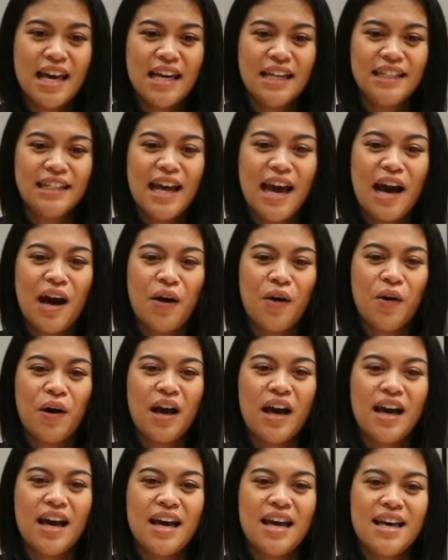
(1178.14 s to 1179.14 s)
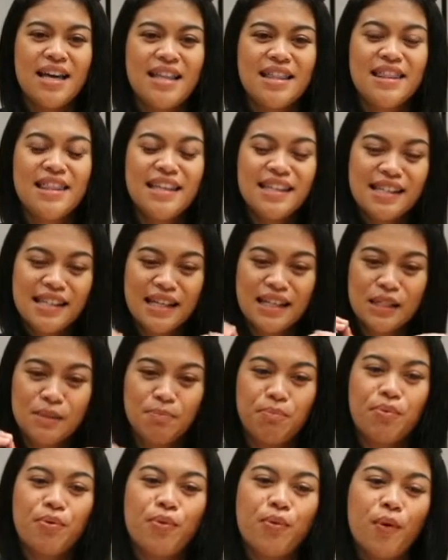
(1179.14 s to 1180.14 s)
Now, this
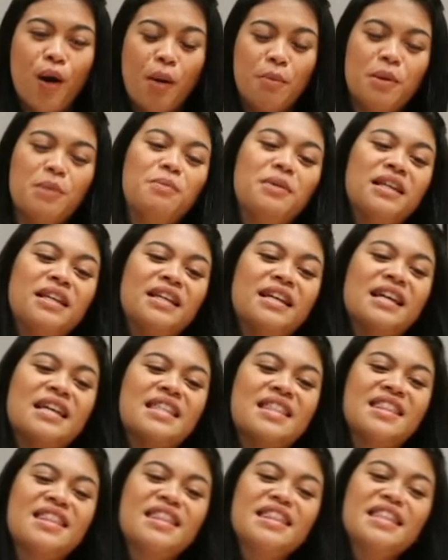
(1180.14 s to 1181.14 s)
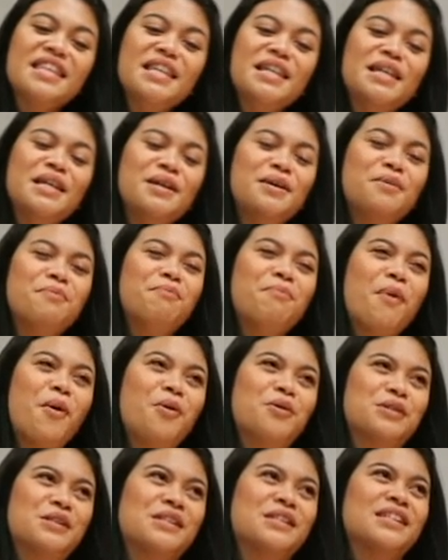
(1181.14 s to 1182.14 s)
is probably the
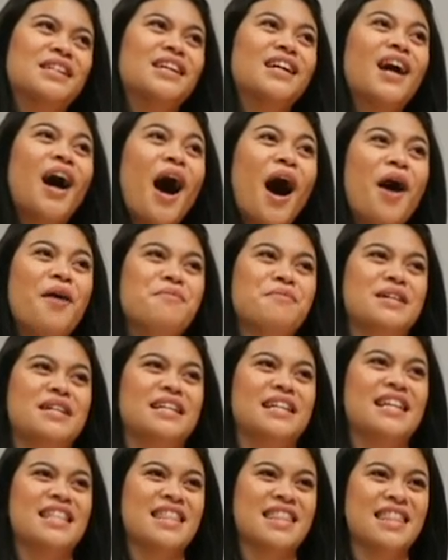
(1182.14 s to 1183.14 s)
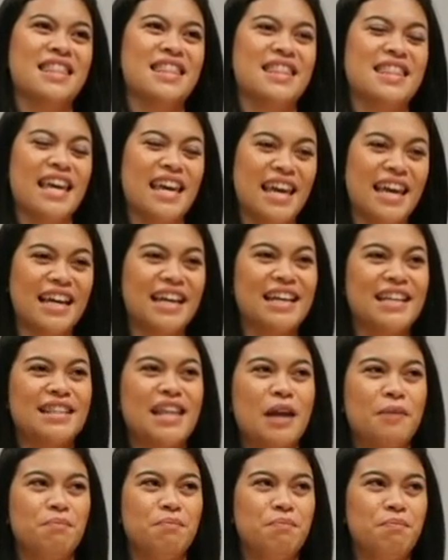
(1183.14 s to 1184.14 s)
most common thing
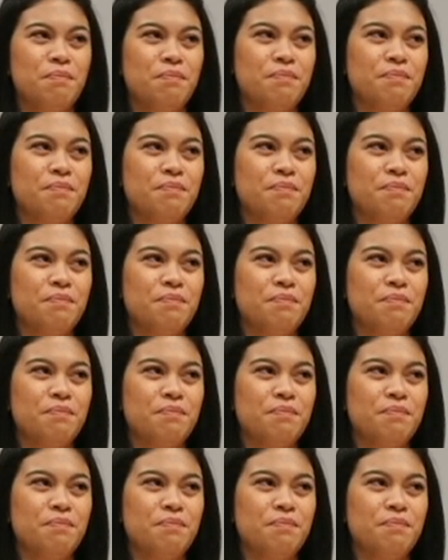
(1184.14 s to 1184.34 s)
that